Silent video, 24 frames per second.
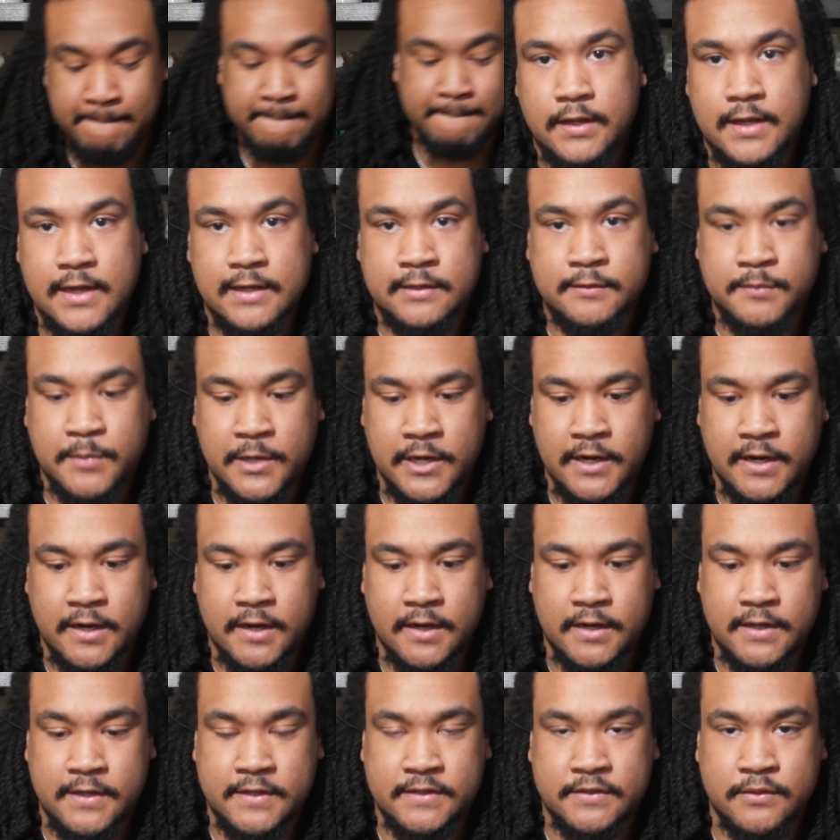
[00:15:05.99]
Next pair
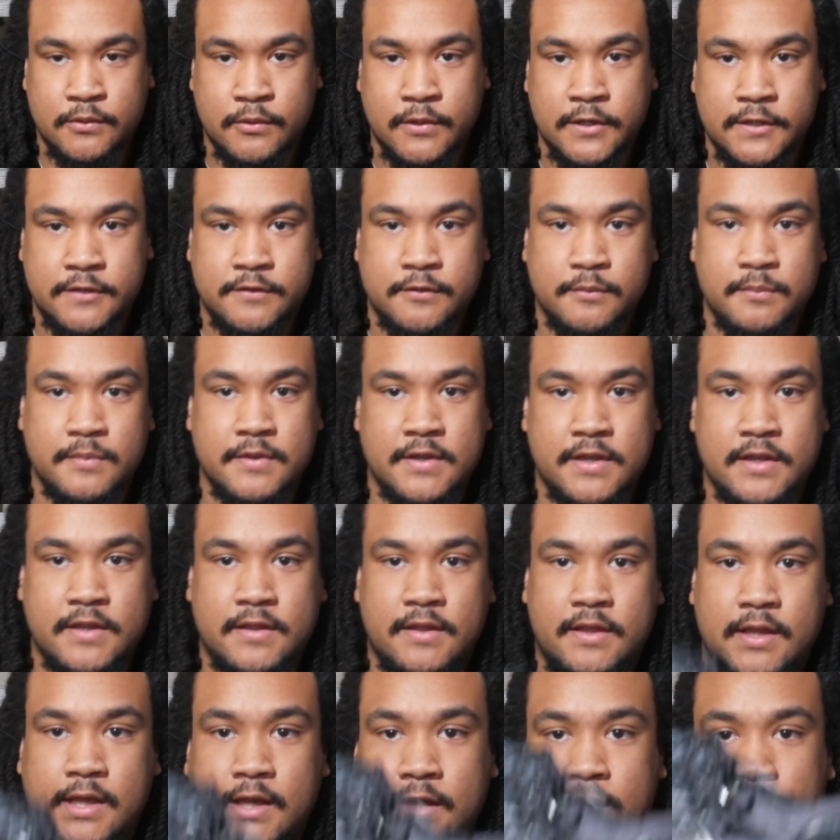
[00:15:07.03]
is going to be
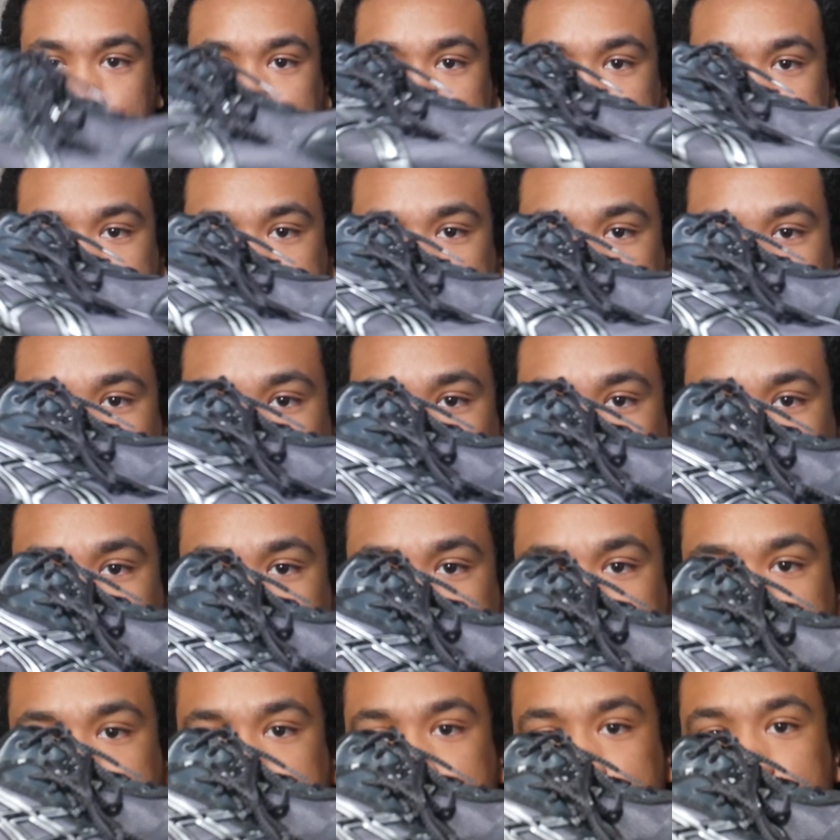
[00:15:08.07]
the
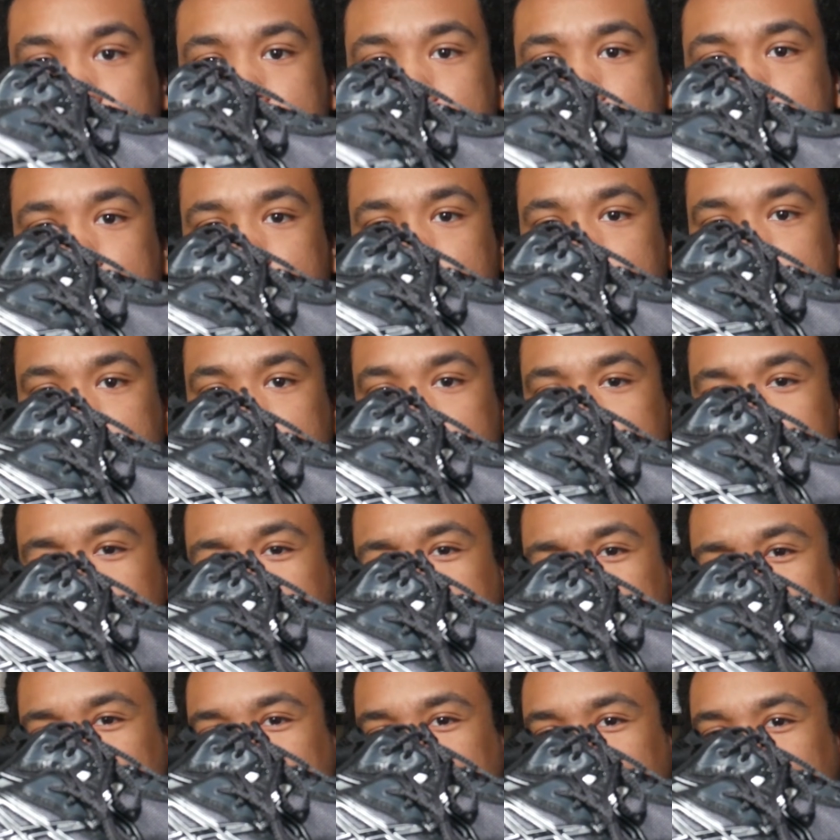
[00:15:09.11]
Asics
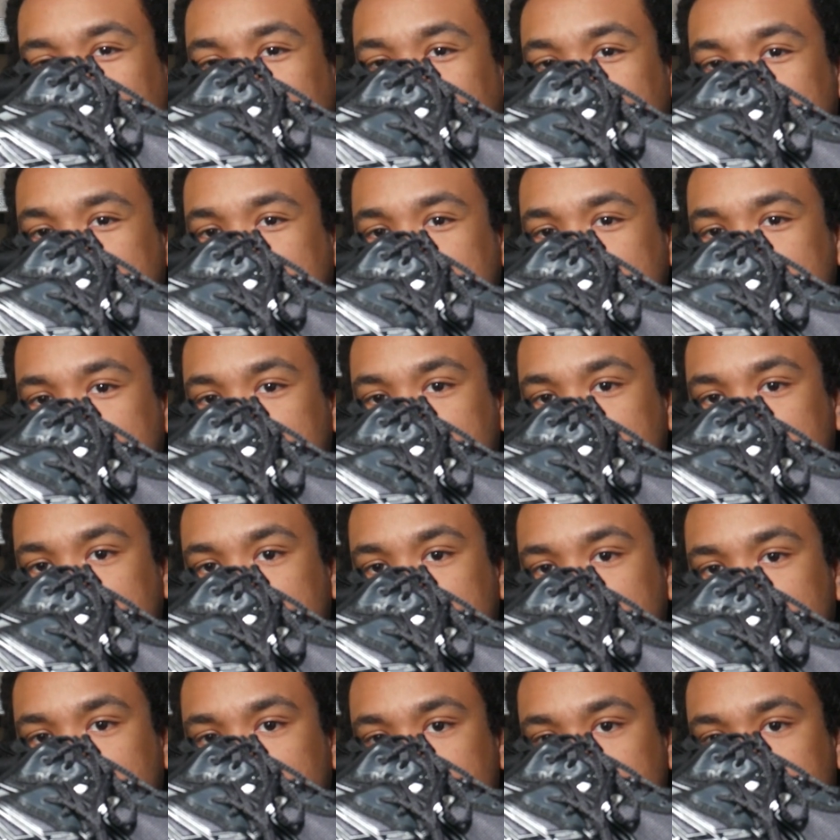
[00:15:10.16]
UBS
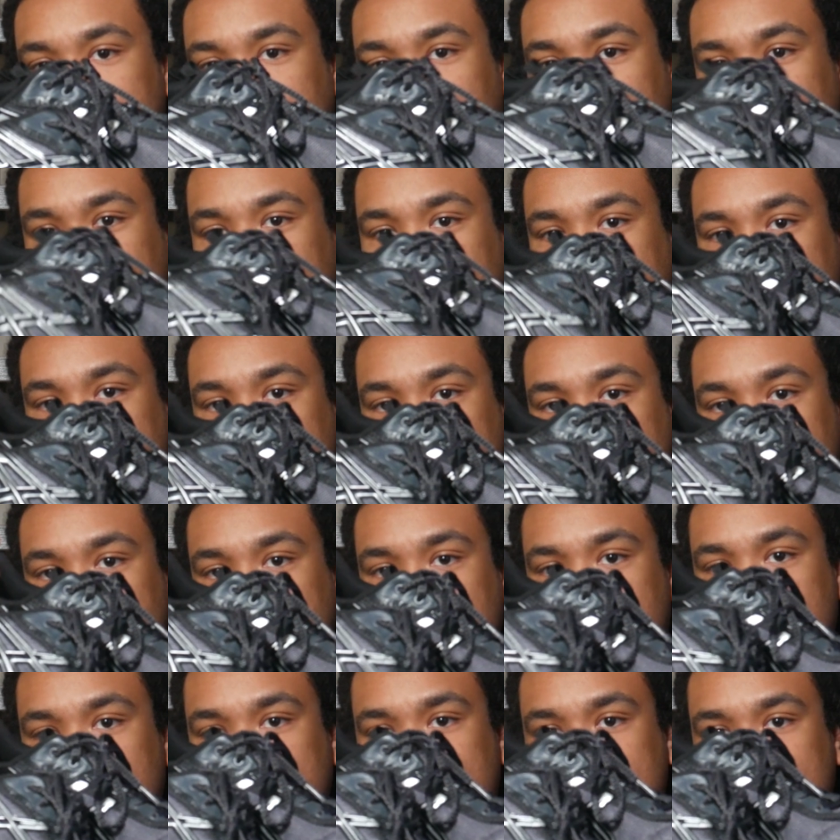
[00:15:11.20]
Gel
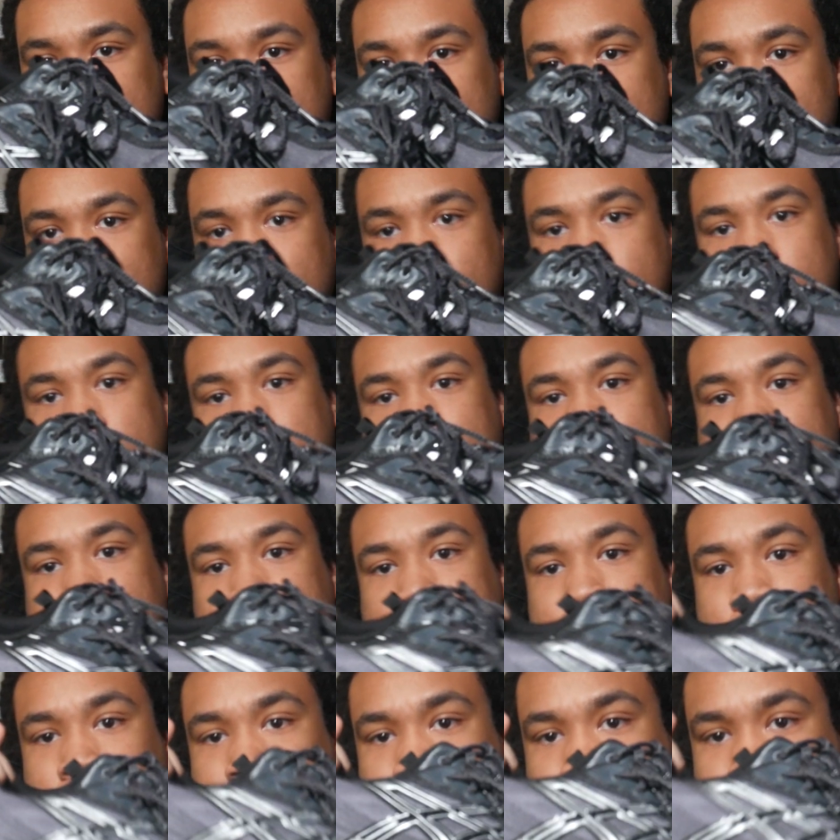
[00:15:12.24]
1130.
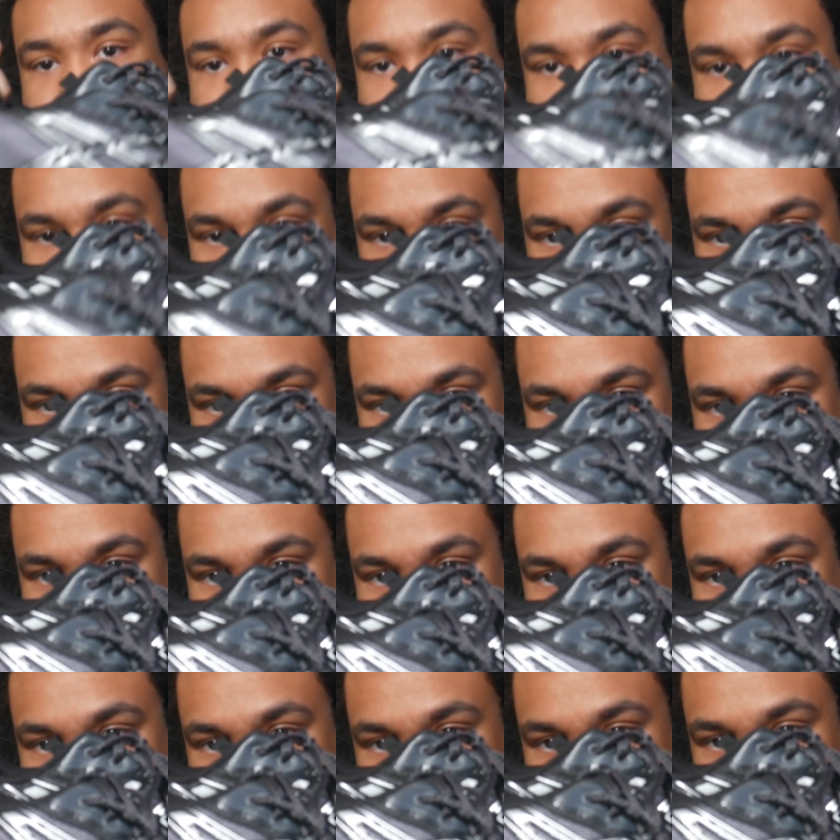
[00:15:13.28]
They
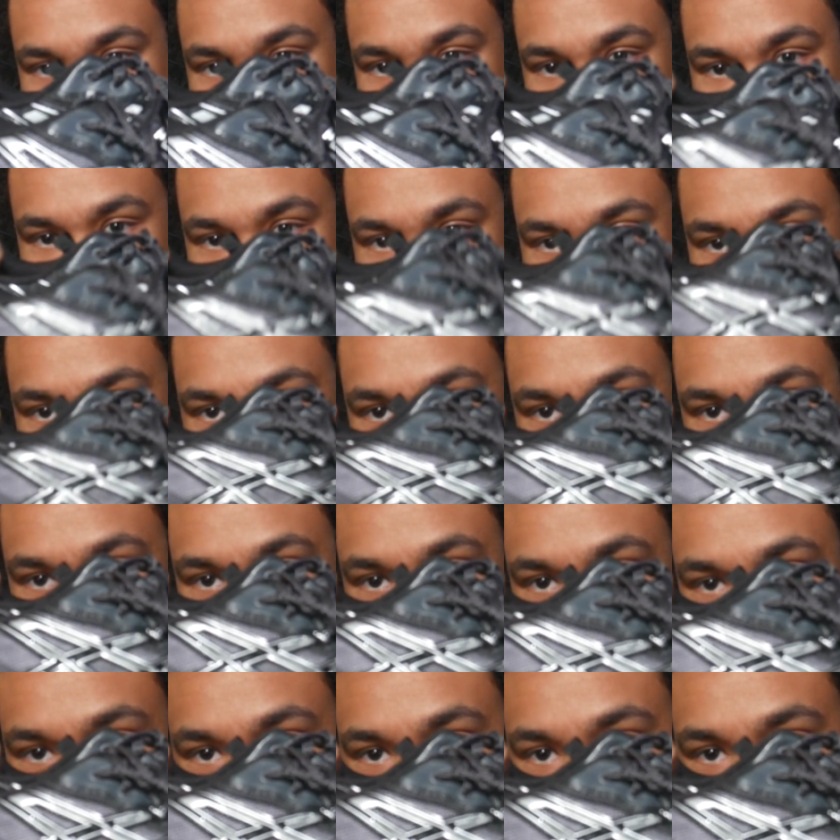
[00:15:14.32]
are in this
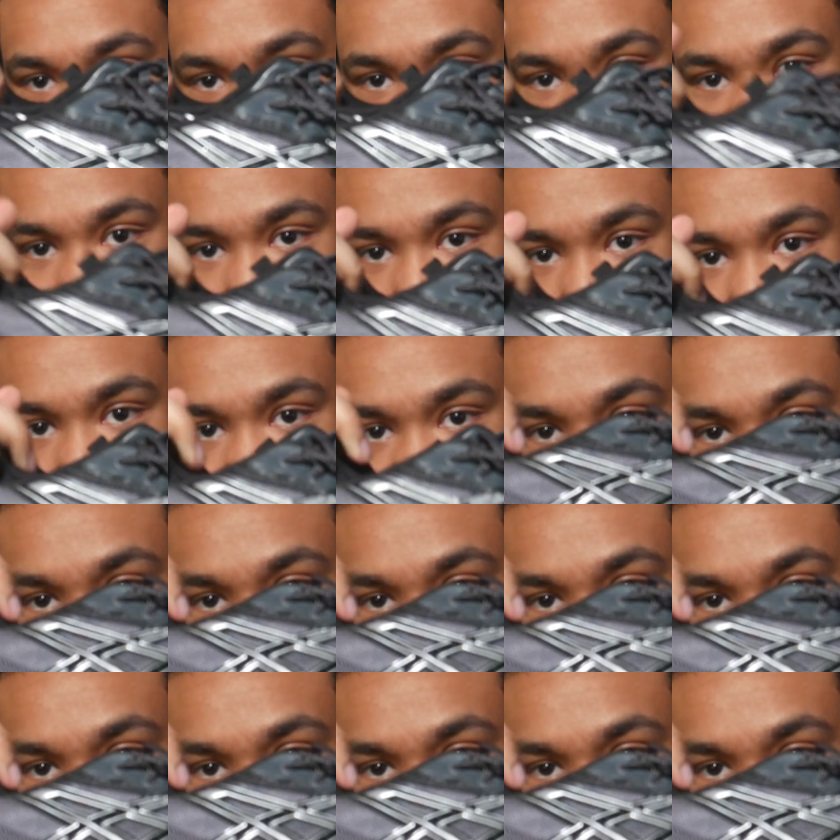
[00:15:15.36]
black and